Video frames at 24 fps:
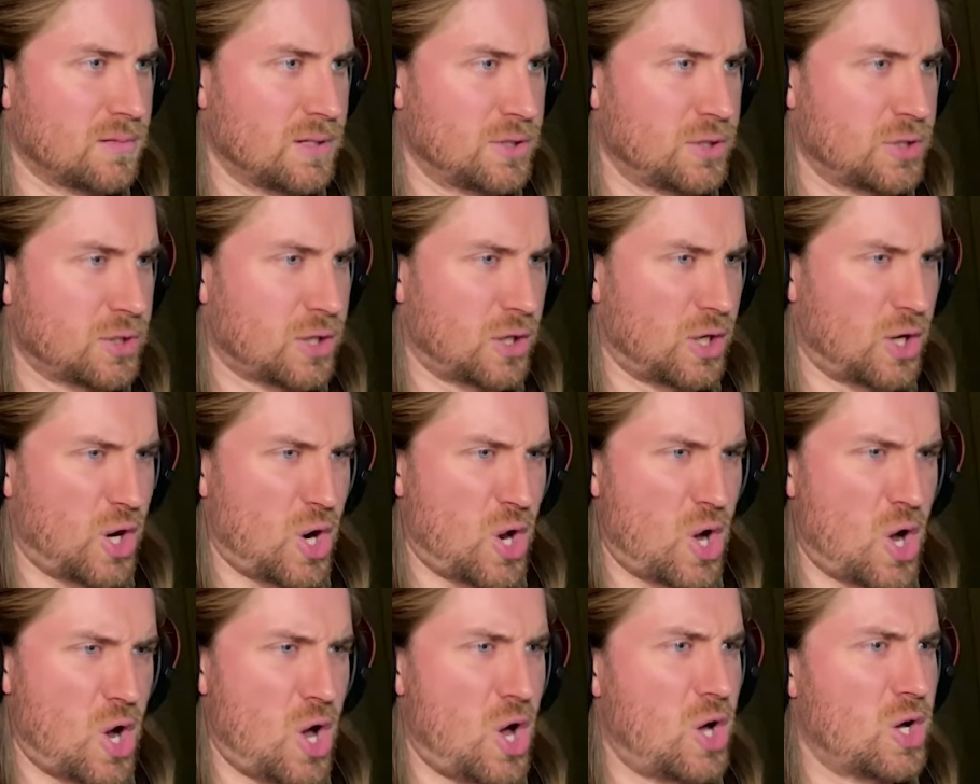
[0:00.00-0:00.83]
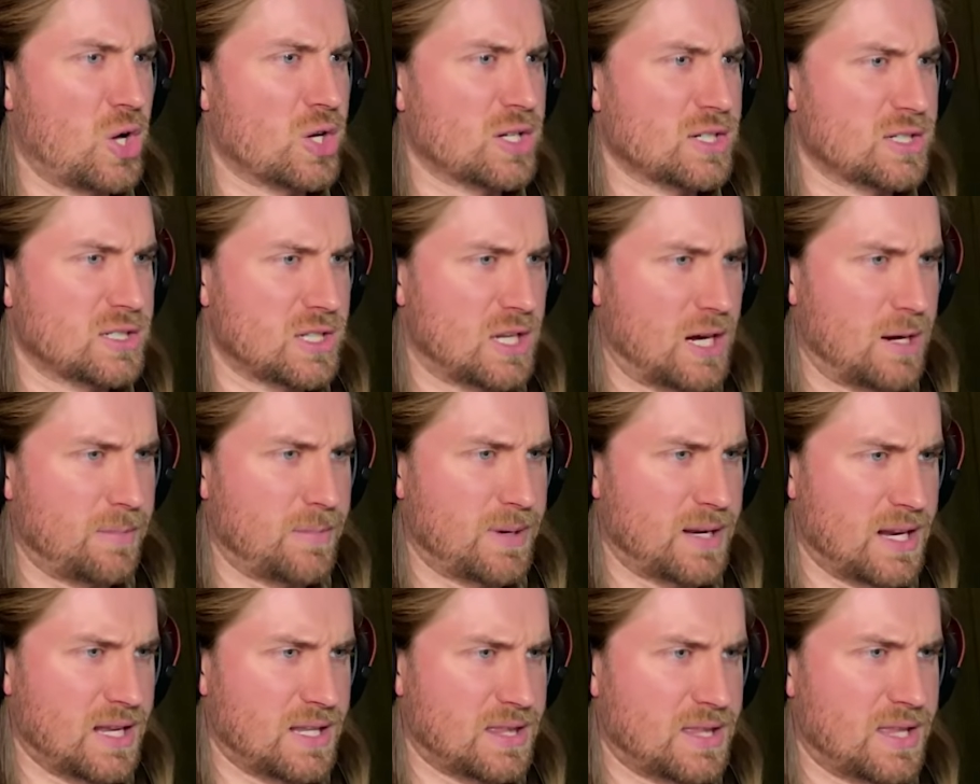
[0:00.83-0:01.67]
Took a long time
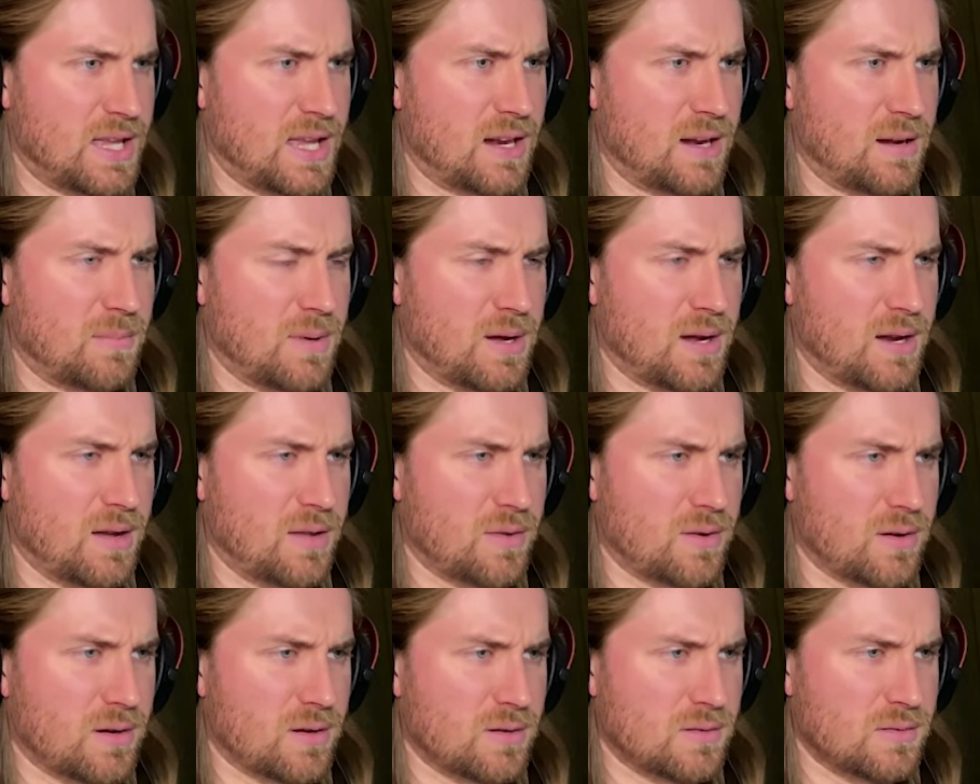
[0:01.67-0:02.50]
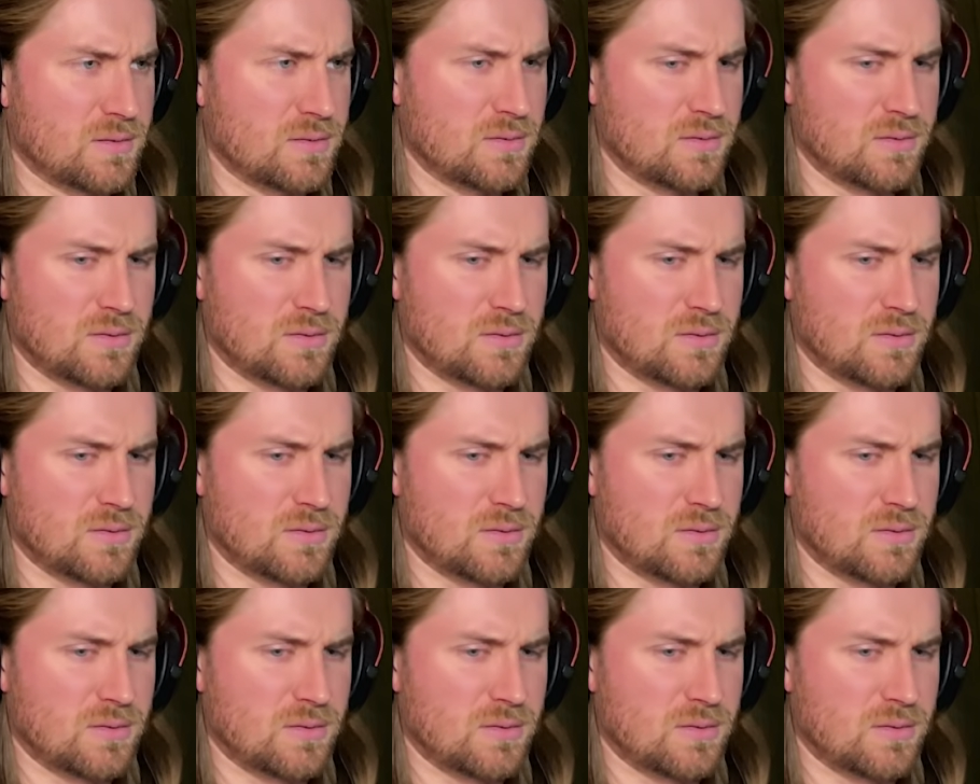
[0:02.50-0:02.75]
to get that in my other